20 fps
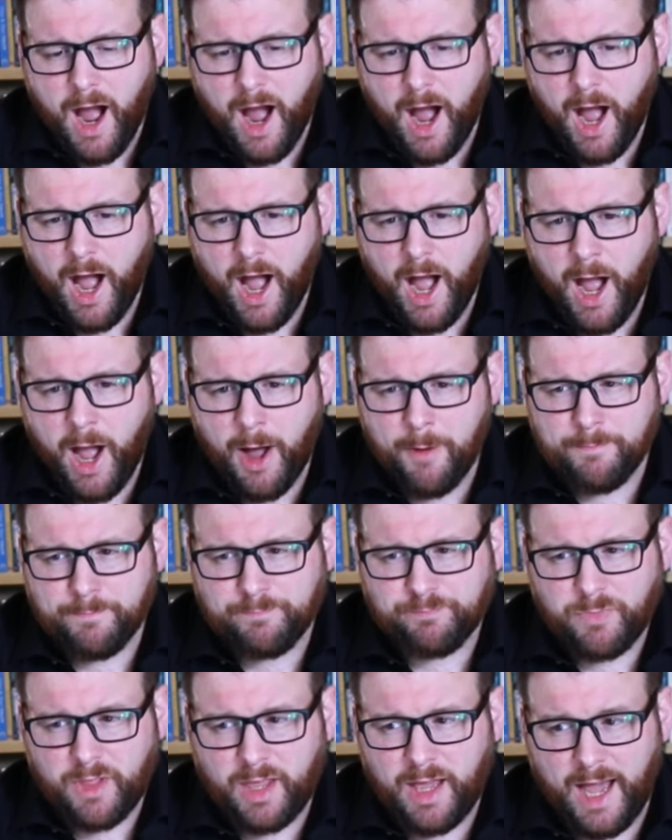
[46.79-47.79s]

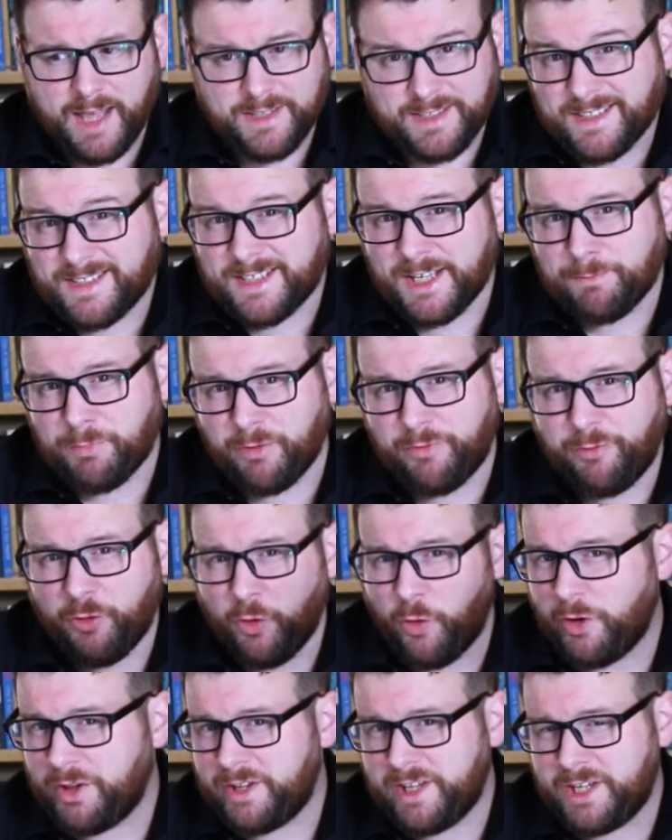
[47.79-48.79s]
Um, as I said
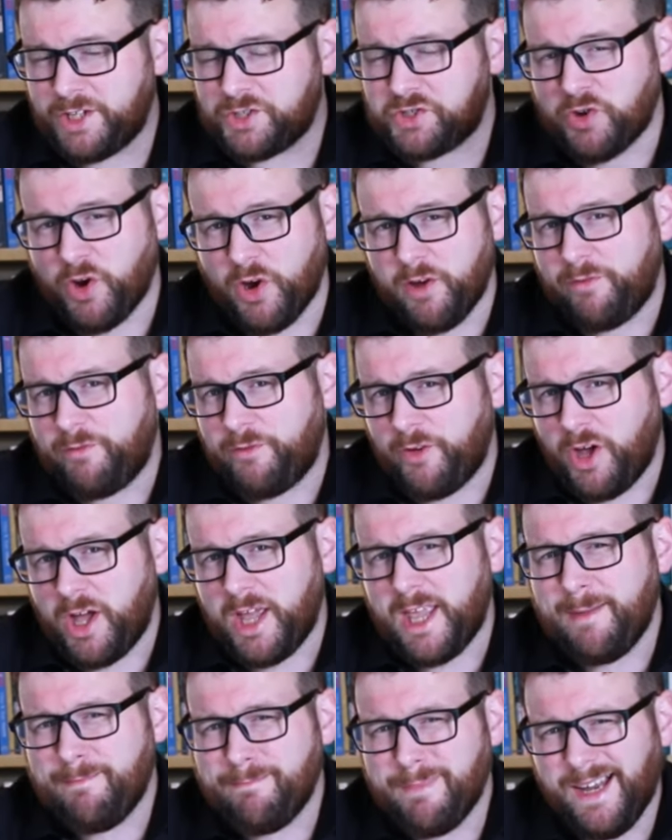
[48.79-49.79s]
before in the intro,
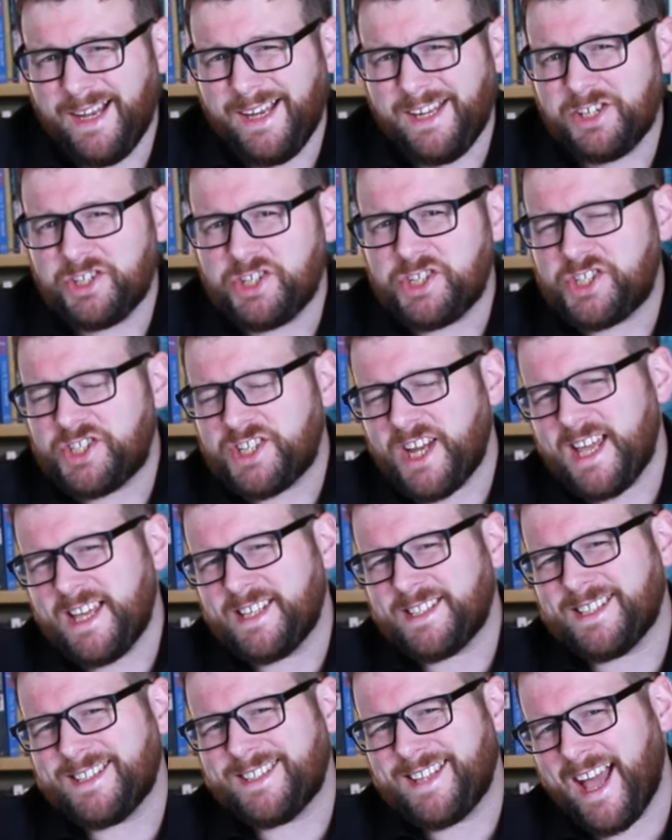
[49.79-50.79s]
30 million
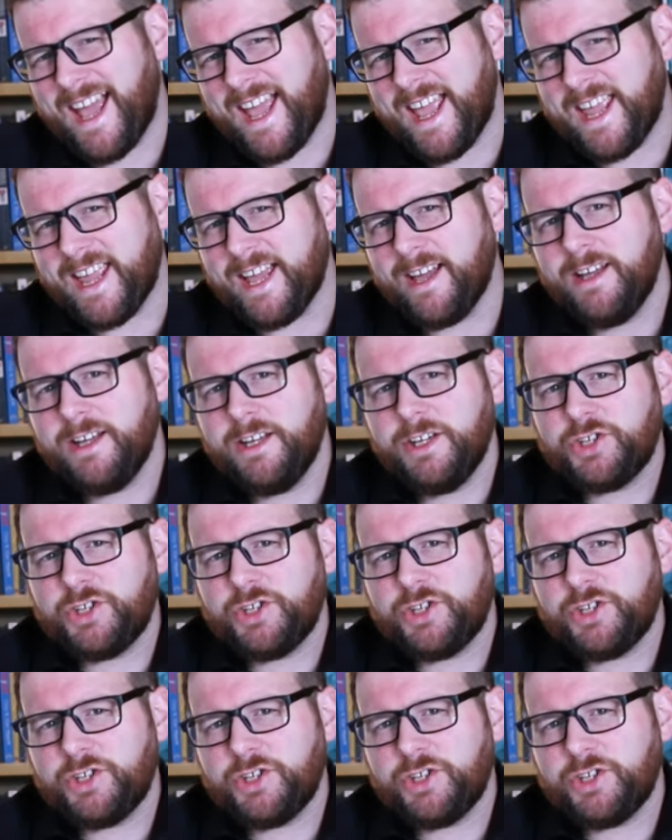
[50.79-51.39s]
shares a day